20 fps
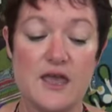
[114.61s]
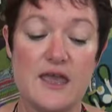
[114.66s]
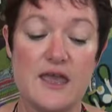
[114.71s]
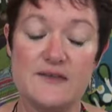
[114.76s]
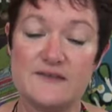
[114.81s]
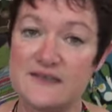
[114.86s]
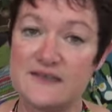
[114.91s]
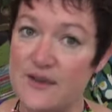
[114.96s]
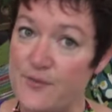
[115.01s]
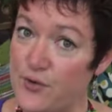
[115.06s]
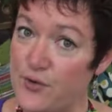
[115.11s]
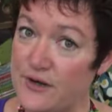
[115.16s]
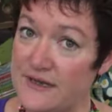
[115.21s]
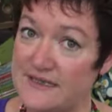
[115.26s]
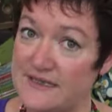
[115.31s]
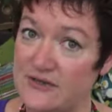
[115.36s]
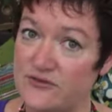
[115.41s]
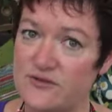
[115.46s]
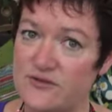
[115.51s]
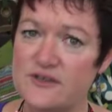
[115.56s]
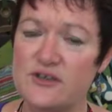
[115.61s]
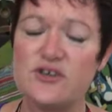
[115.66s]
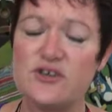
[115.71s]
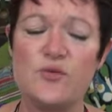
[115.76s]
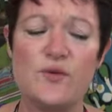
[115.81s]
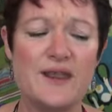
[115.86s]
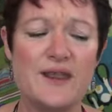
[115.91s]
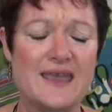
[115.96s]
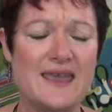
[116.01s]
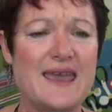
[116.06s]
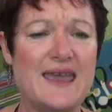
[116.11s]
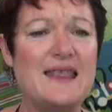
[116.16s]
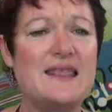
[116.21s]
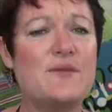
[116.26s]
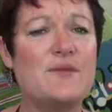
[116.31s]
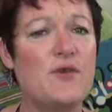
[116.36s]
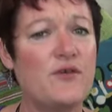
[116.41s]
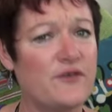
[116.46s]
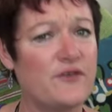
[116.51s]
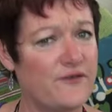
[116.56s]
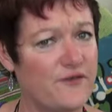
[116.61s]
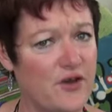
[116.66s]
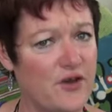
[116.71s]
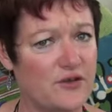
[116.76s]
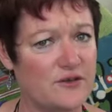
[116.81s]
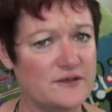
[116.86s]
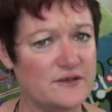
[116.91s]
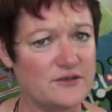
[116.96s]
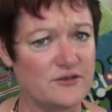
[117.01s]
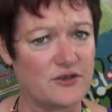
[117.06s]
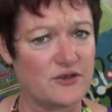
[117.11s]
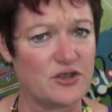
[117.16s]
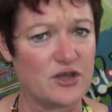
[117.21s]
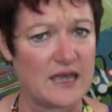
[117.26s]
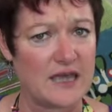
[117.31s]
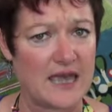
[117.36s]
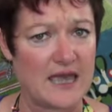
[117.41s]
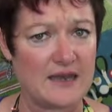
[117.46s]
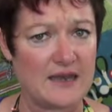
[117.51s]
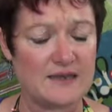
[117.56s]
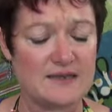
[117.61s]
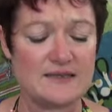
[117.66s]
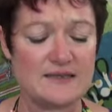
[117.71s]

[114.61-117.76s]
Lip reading: if somebody's interested, you want to get them on the phone as soon as you can.